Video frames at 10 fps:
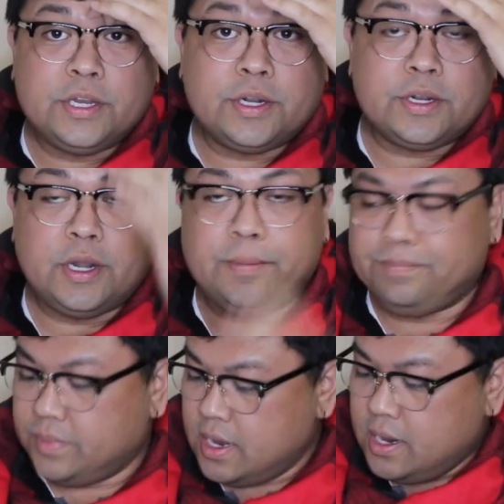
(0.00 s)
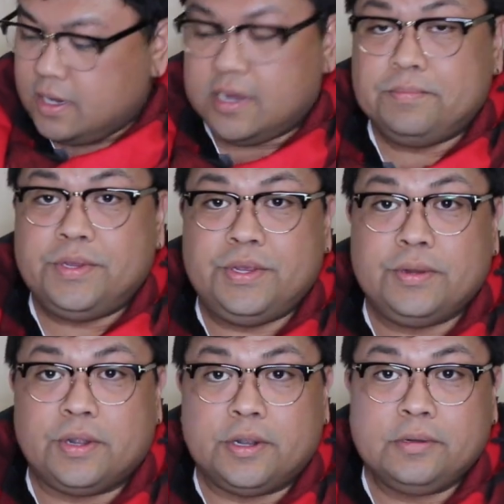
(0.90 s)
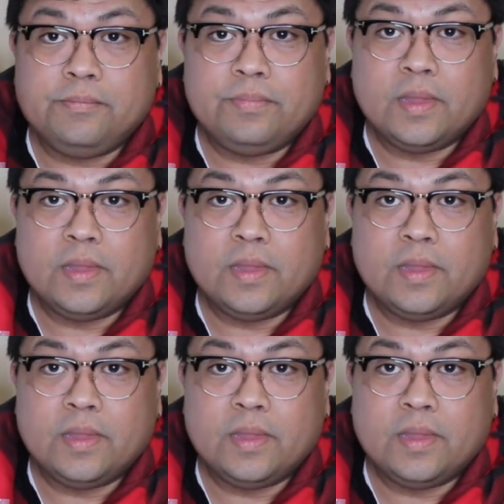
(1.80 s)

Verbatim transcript: your computer